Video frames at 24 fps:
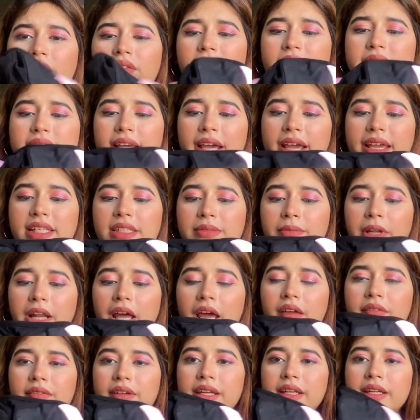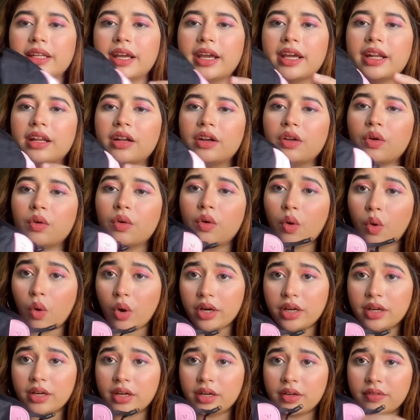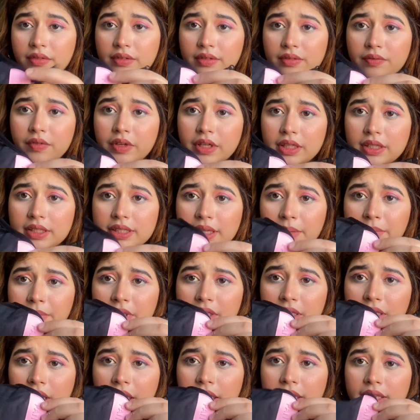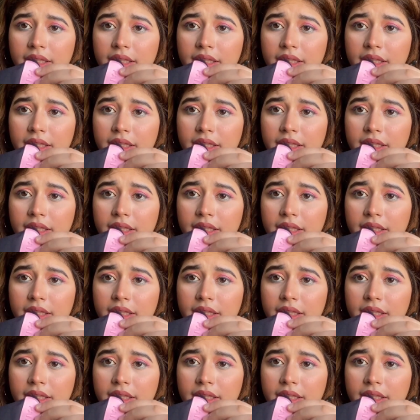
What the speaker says: designs, but I went ahead and ordered with something like